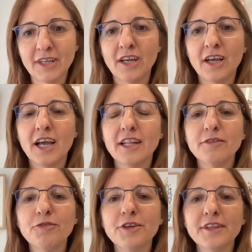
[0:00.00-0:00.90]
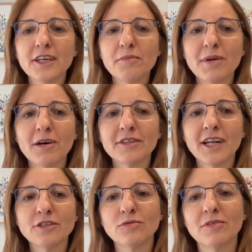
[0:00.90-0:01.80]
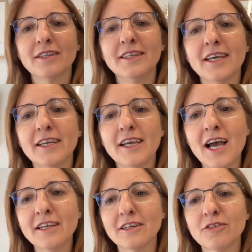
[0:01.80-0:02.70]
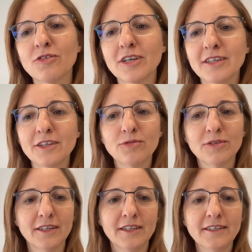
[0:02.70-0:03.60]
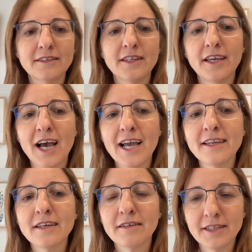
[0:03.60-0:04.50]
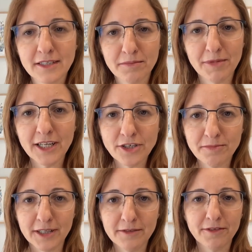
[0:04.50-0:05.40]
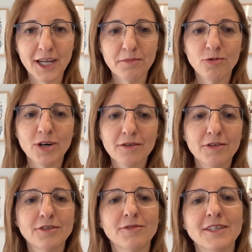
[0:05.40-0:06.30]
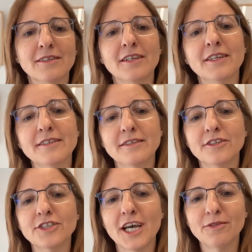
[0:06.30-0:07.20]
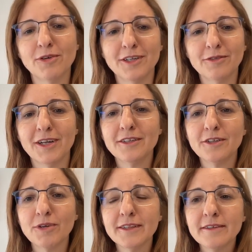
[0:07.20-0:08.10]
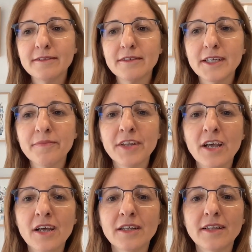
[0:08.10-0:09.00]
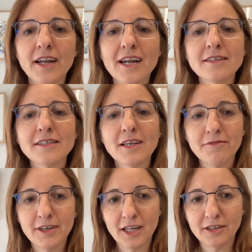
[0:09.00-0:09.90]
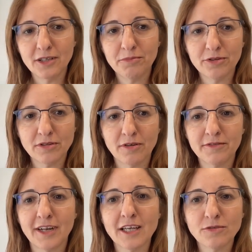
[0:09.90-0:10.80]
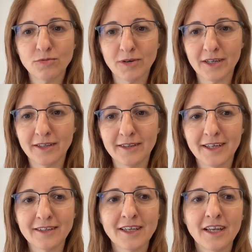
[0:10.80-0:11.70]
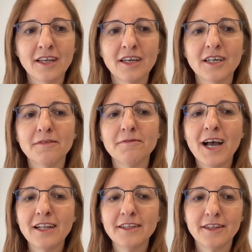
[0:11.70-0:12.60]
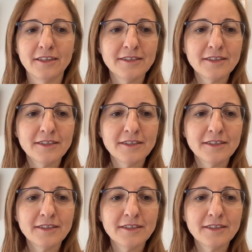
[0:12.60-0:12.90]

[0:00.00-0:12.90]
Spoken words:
And if we think about trustworthy AI, according to the NIST AI Risk Management Framework, which was released in January 2023, there are 7 attributes of trustworthiness: valid and